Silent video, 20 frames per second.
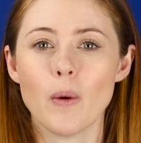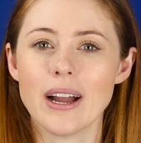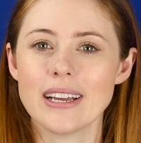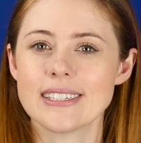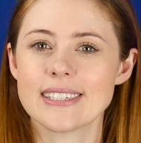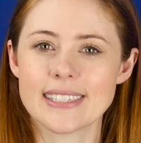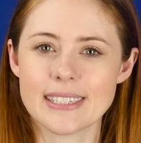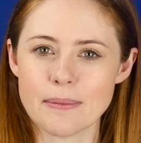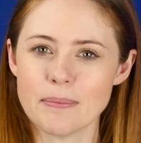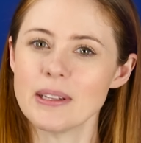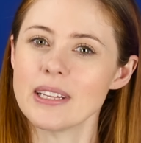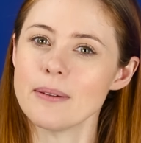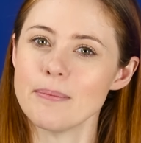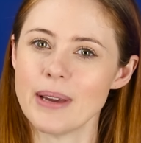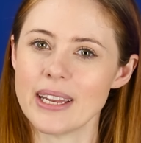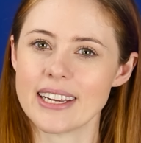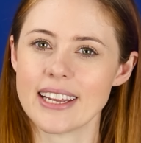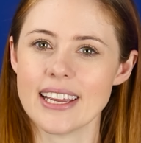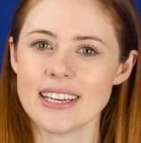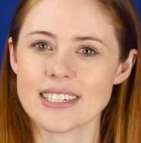why stimulant
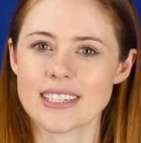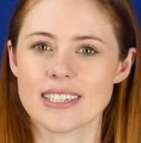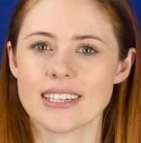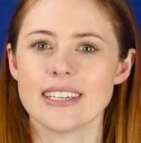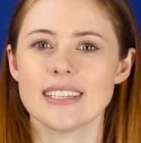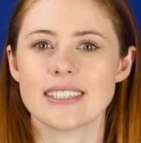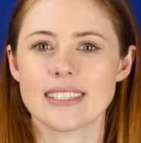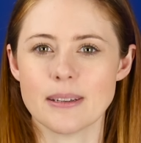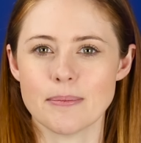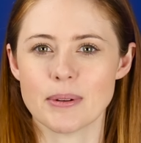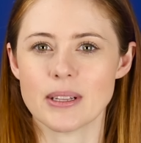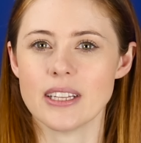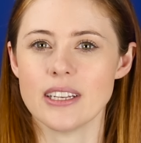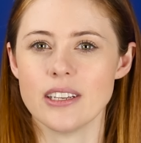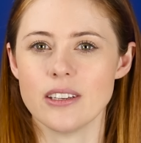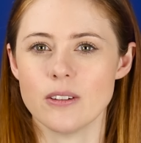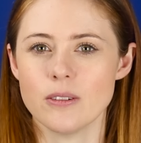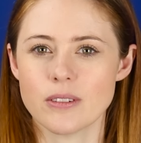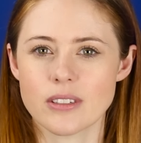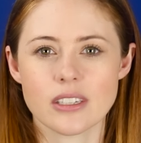medication is
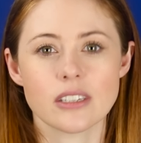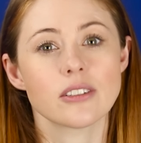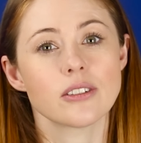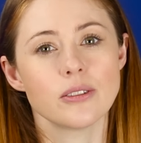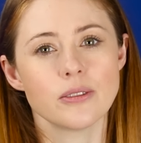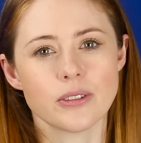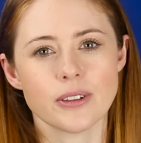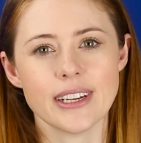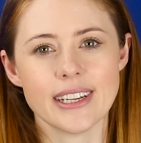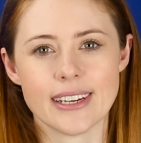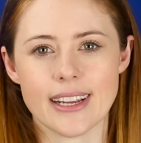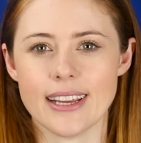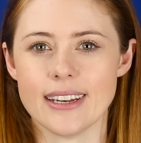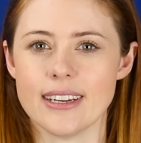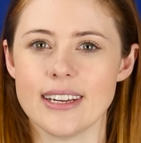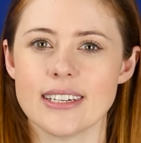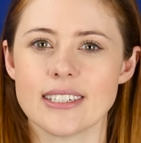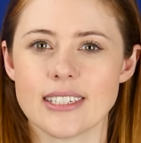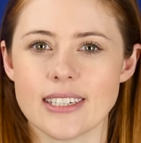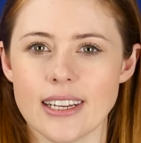typically used to treat A
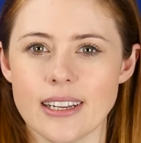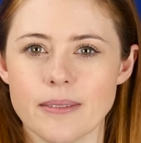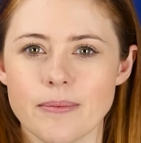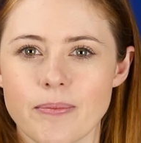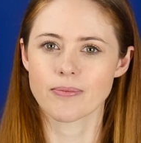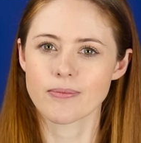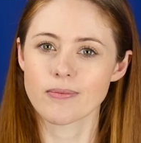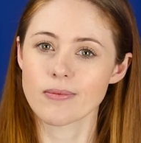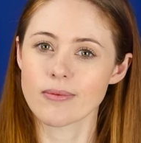D H D,